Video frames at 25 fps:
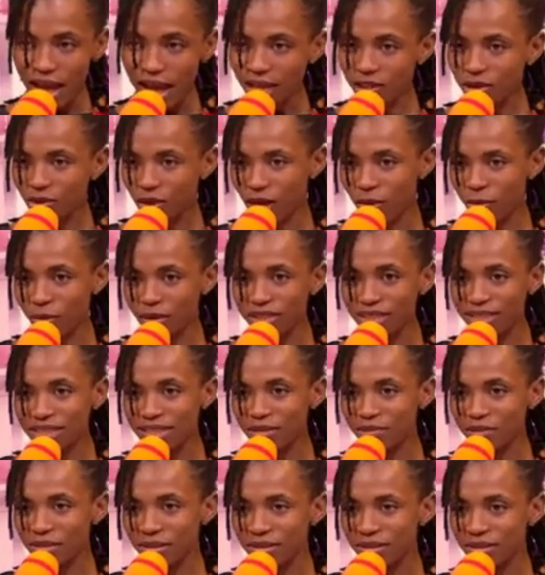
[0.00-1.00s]
So I wasn't
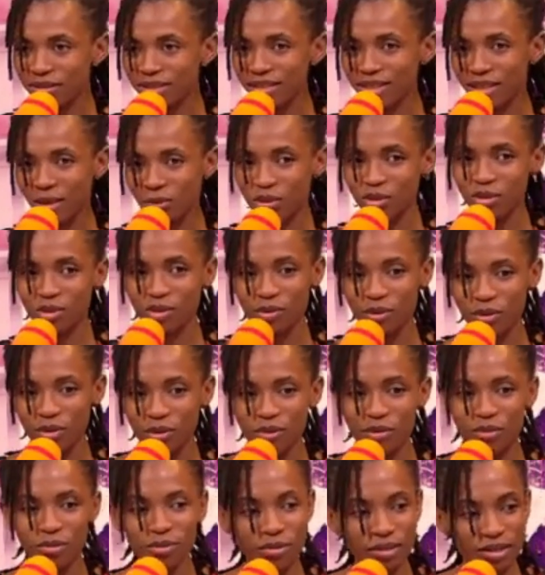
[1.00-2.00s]
even, there was
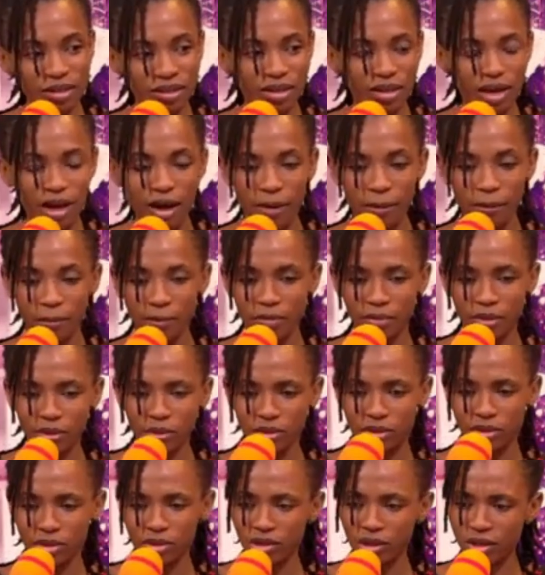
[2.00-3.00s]

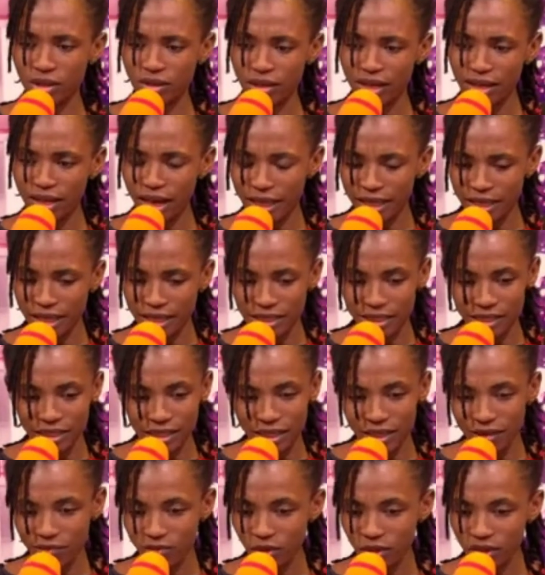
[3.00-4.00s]
nothing like a
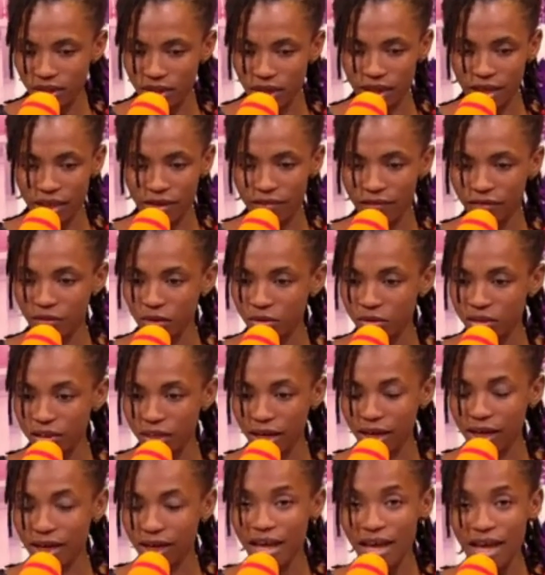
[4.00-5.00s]
sieve, nothing like a
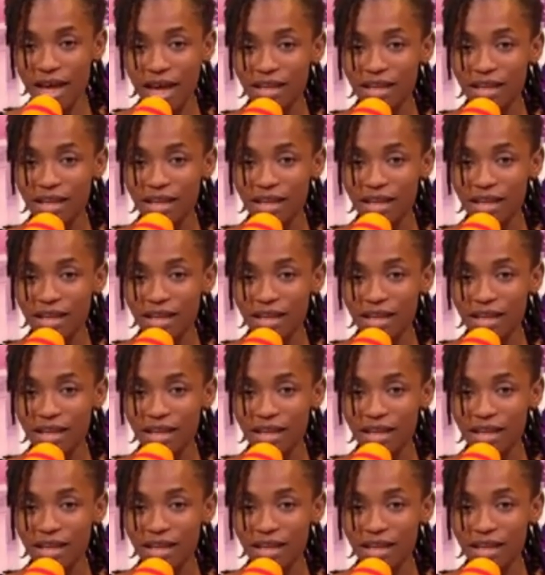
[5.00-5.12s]
filter.